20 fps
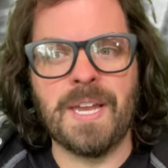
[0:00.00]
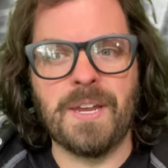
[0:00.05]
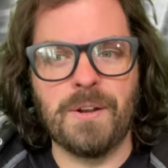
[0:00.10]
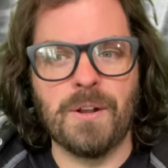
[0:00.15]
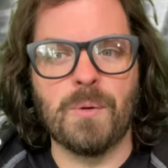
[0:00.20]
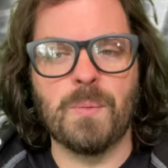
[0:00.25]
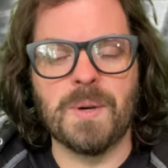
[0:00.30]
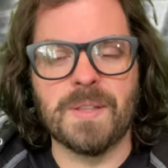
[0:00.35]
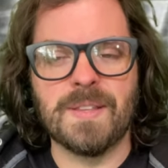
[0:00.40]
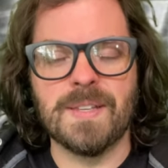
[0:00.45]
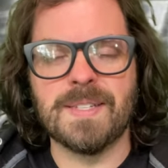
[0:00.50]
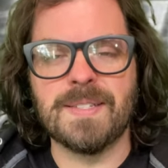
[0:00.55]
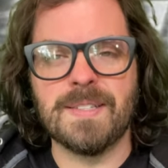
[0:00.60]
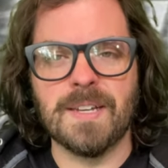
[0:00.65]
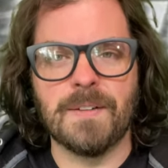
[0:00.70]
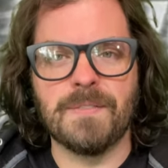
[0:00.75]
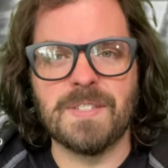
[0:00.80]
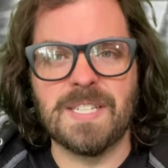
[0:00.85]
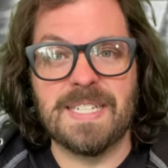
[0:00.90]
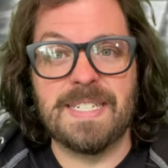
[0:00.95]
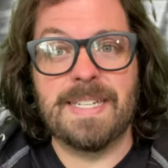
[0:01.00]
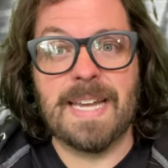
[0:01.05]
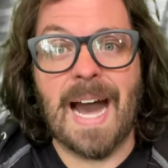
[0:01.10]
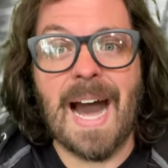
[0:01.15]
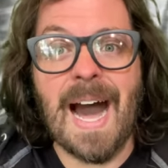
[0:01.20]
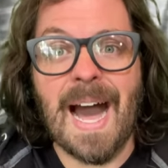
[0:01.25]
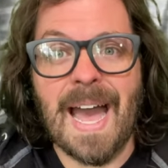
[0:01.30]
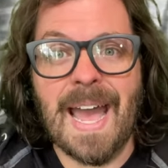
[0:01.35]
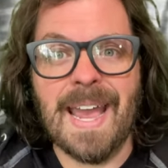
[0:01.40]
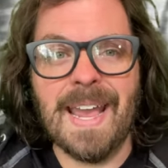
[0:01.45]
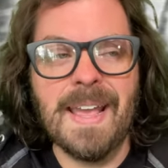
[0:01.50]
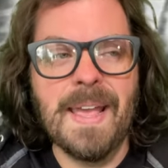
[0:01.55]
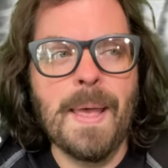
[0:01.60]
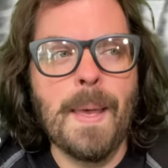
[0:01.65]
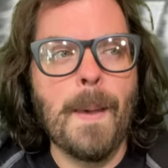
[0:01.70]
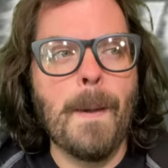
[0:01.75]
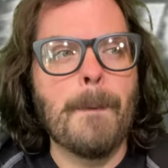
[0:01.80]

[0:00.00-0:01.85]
You don't want this stuff to die,